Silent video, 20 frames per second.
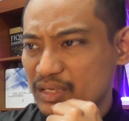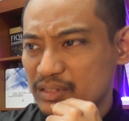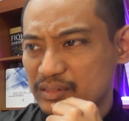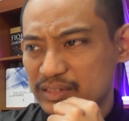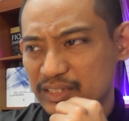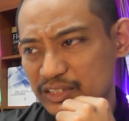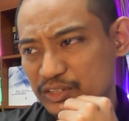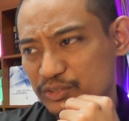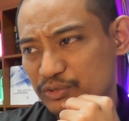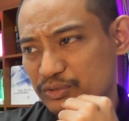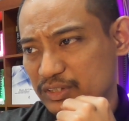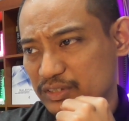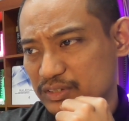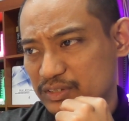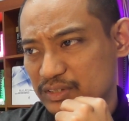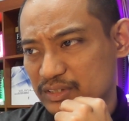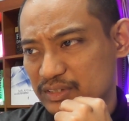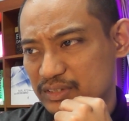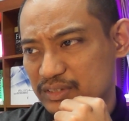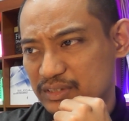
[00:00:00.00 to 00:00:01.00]
just
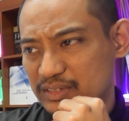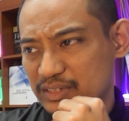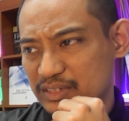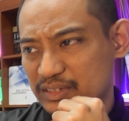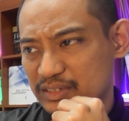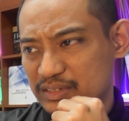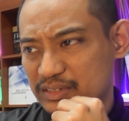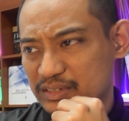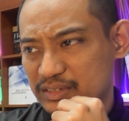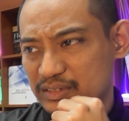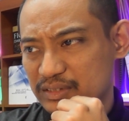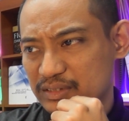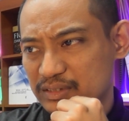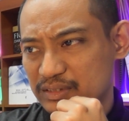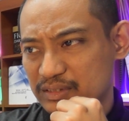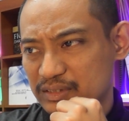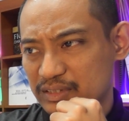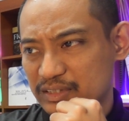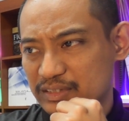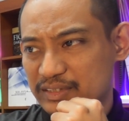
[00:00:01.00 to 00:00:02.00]
curious, if
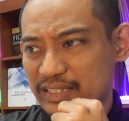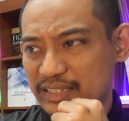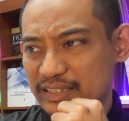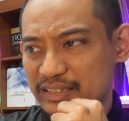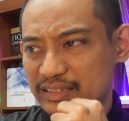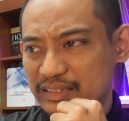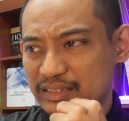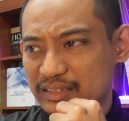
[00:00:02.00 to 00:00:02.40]
that